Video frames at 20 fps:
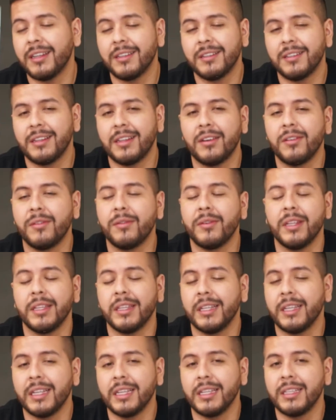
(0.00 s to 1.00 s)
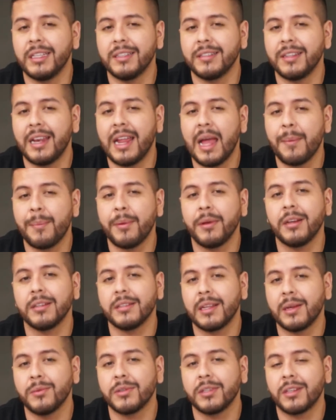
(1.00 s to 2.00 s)
I don't really think anything's gonna happen
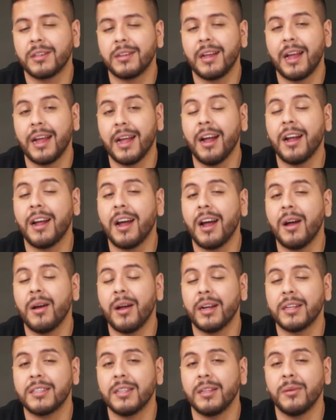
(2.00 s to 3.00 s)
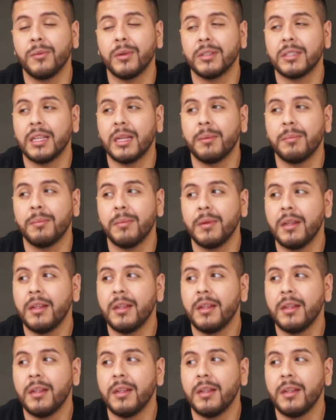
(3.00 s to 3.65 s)
because I got caught actually one time